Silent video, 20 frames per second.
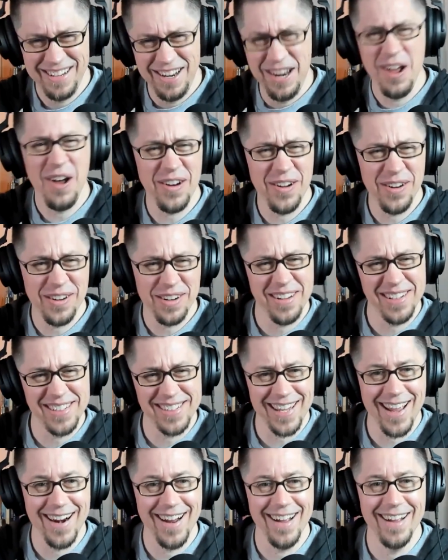No, don't call
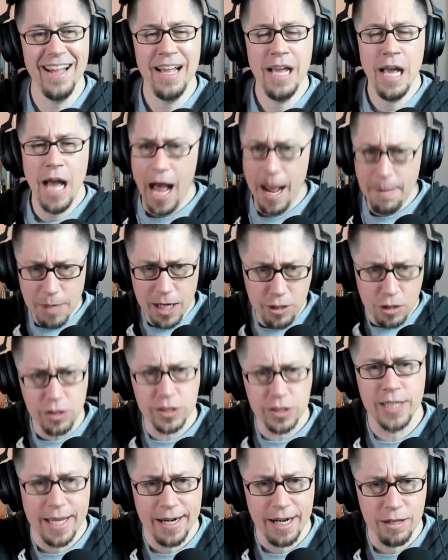Santa. I'm going to call
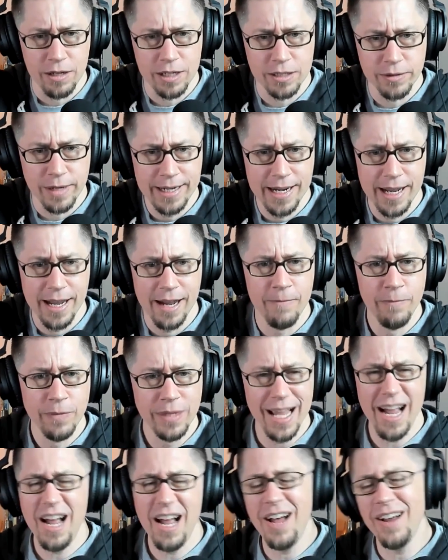Santa Claus right now.
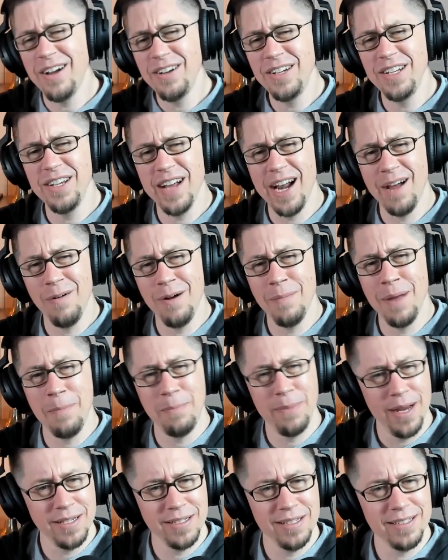No, don't do it. I want my
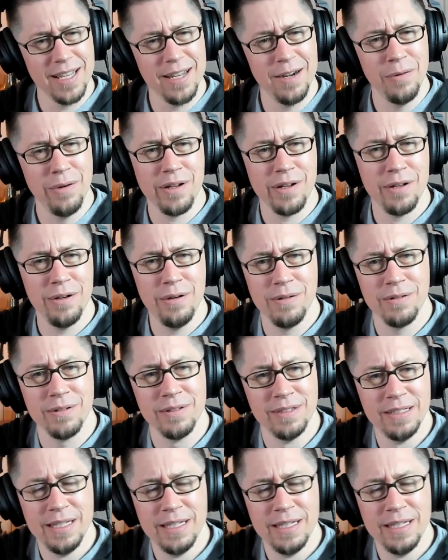presents. I don't want coal.